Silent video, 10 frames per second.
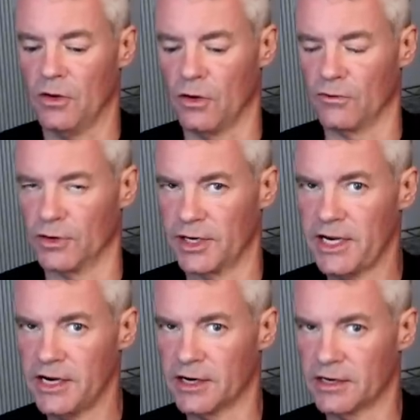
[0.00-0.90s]
Over
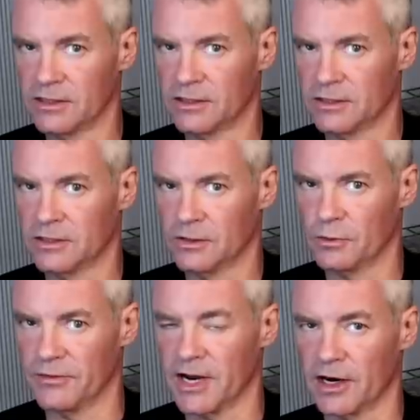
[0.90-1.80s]
here,
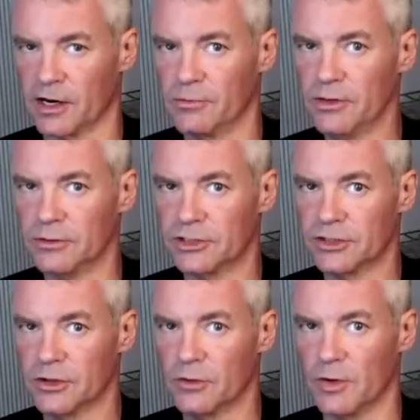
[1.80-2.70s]
we've got our
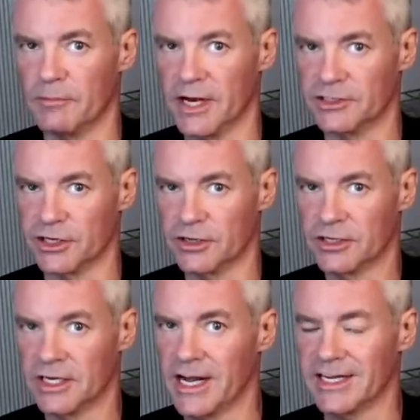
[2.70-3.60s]
caboose. We
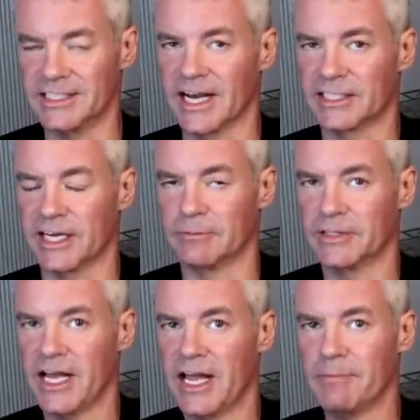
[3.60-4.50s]
measure exact same
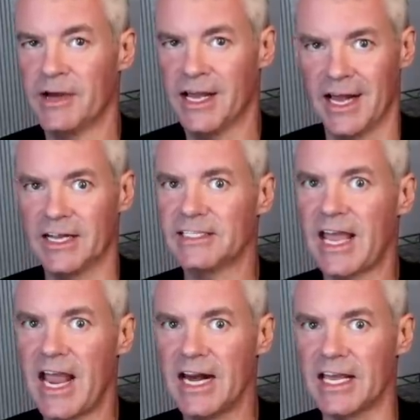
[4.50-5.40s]
time, and it's
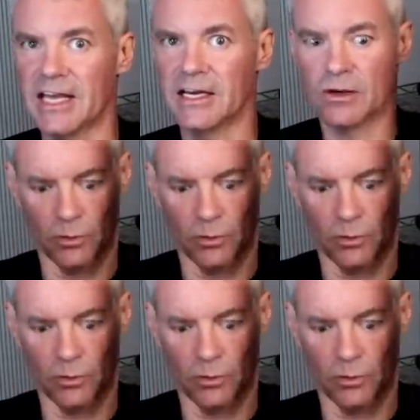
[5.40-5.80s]
80.